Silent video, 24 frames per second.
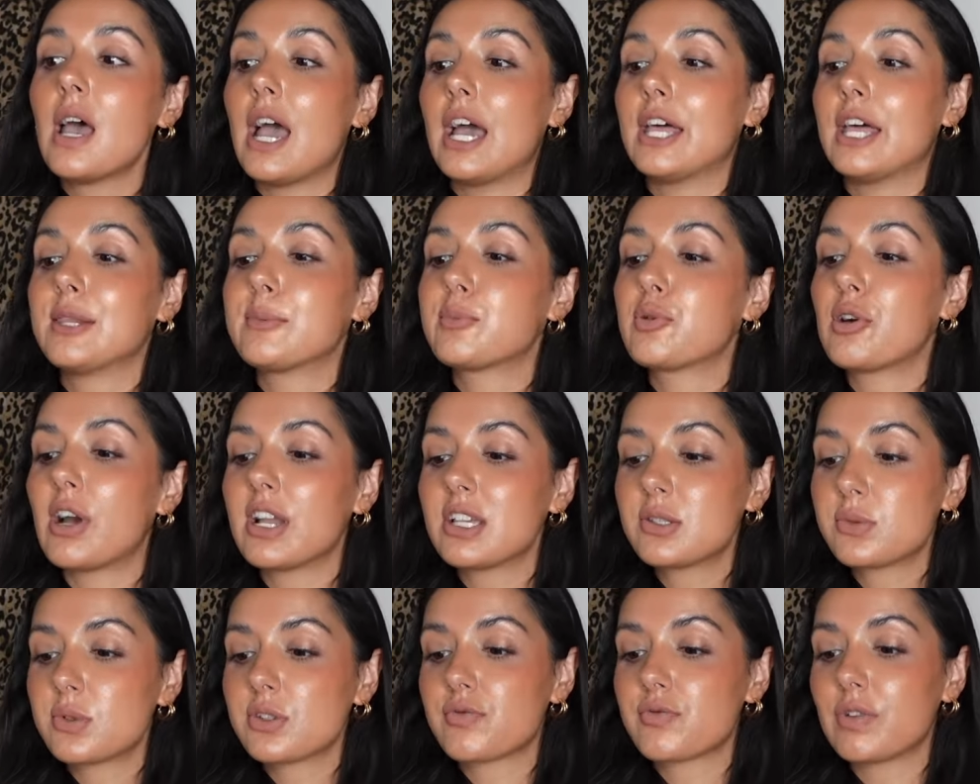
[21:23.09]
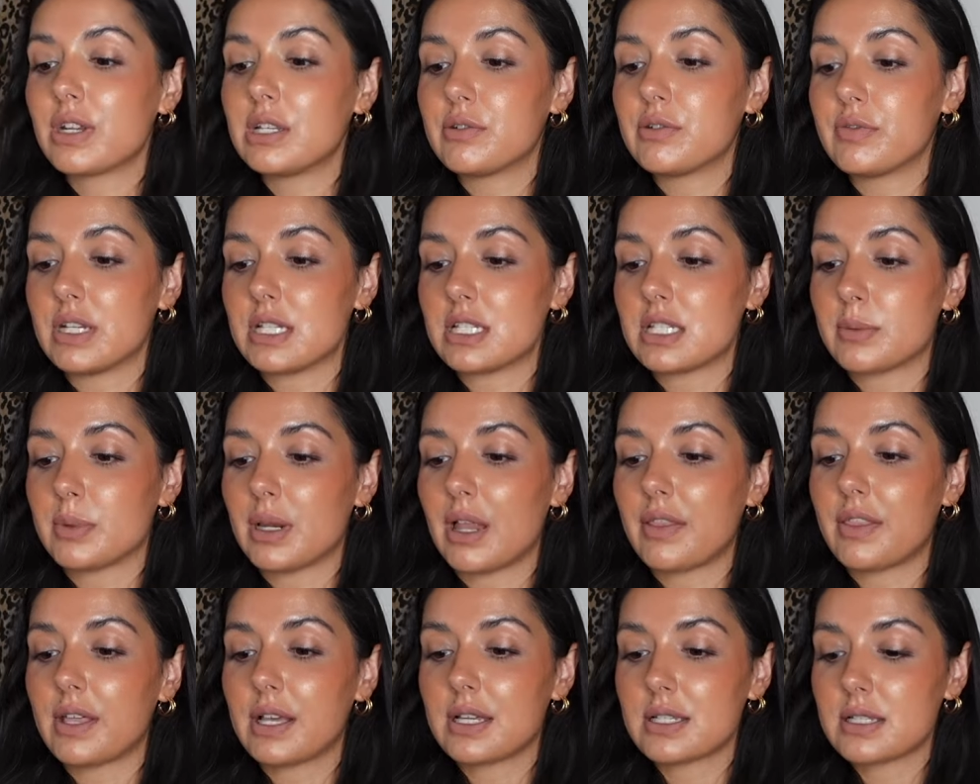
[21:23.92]
And the price was really reasonable. I
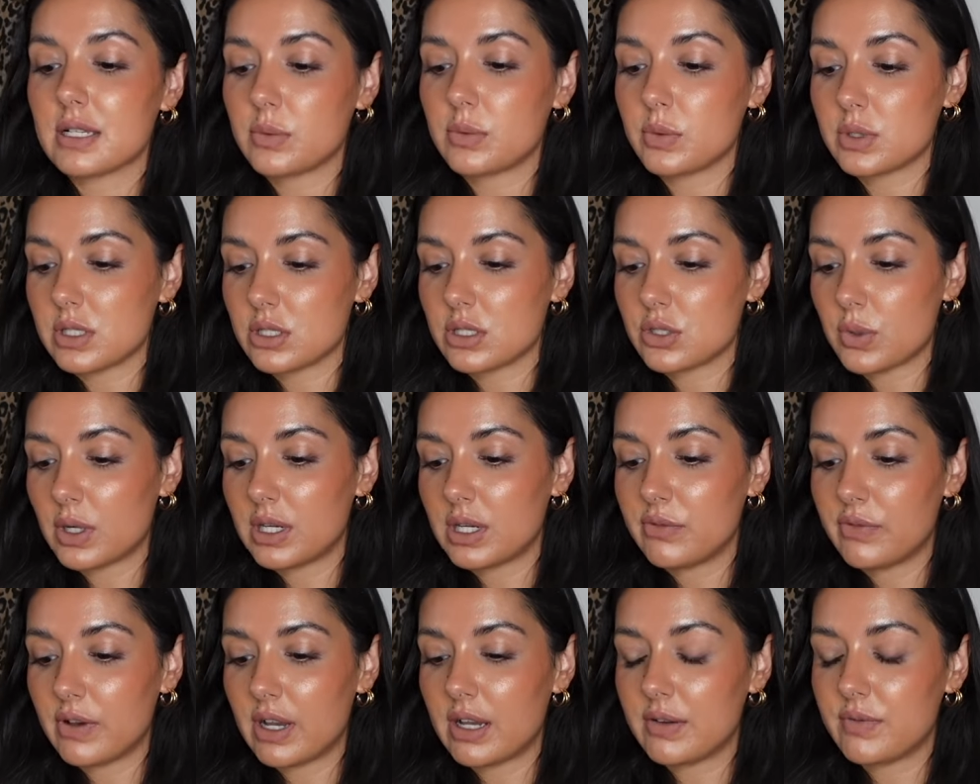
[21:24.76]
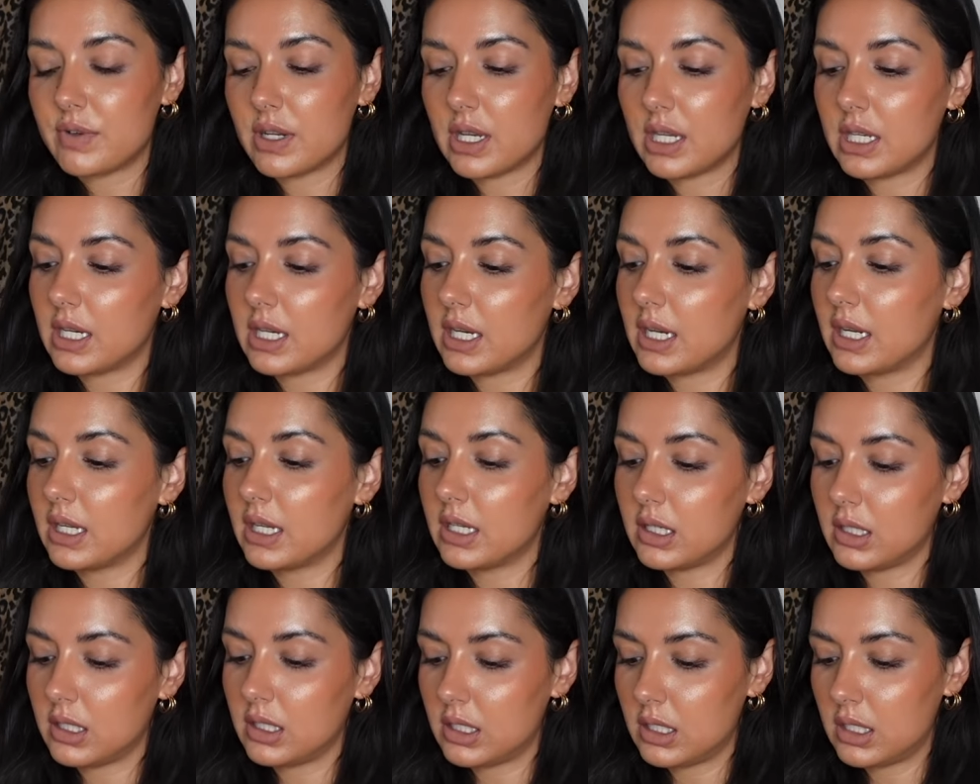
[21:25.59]
think I said, was it
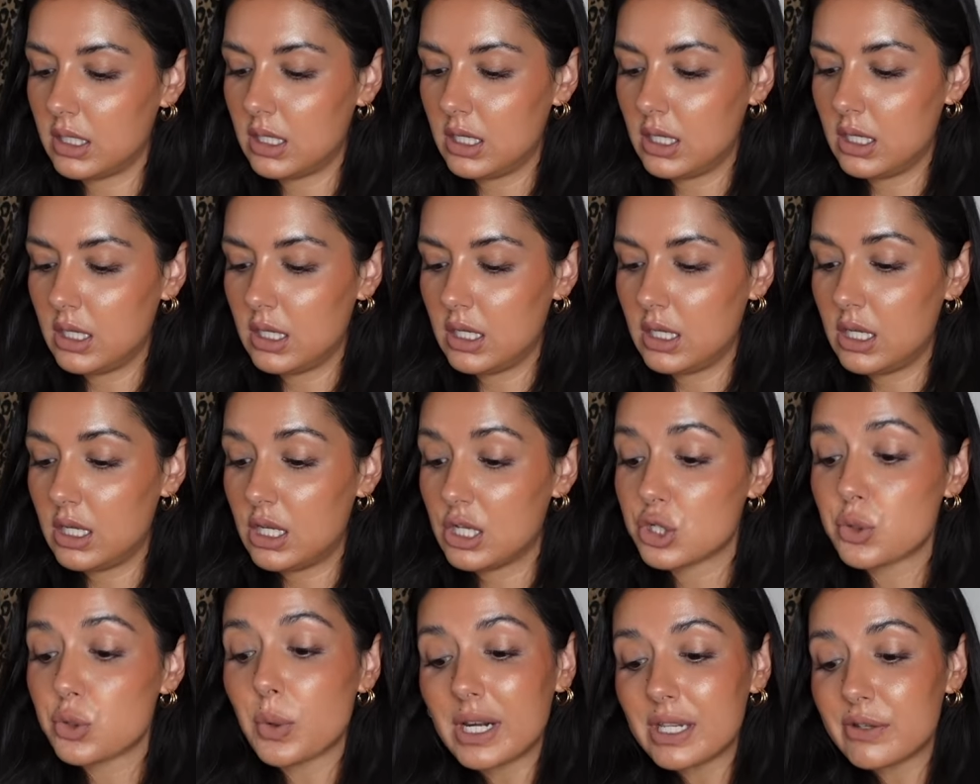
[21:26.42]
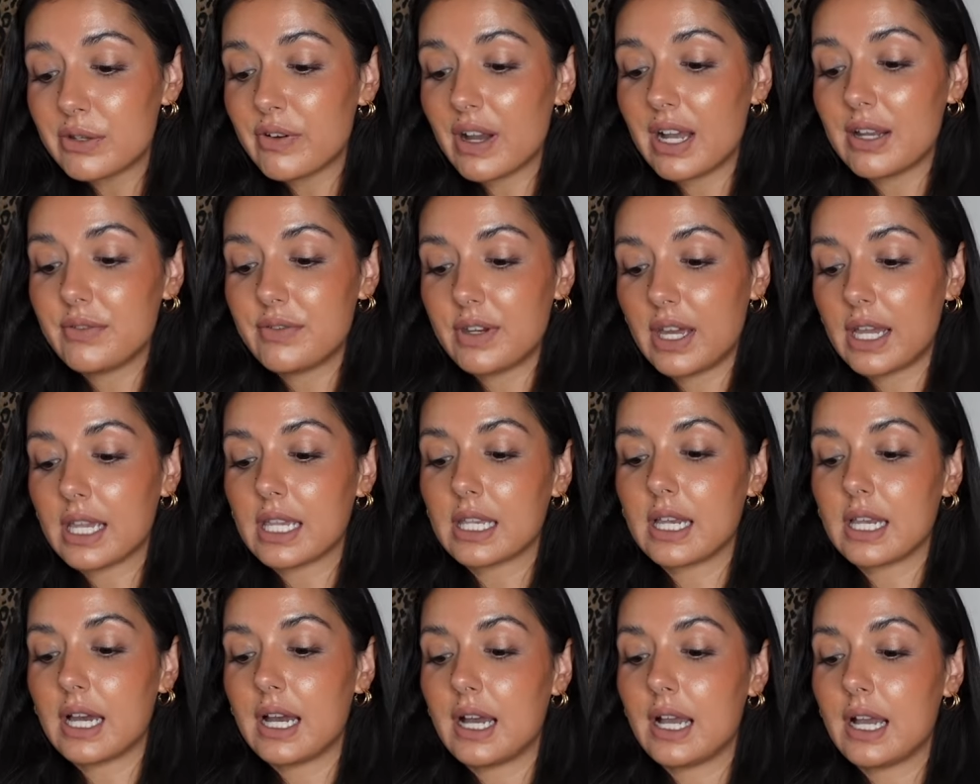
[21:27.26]

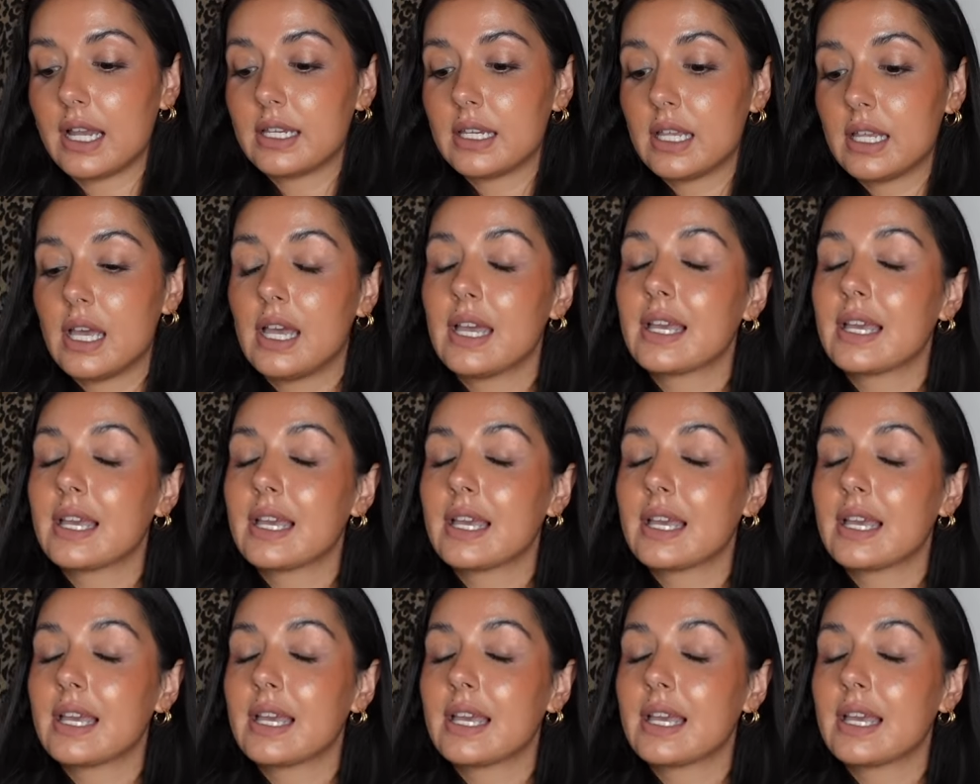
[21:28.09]
$25.99?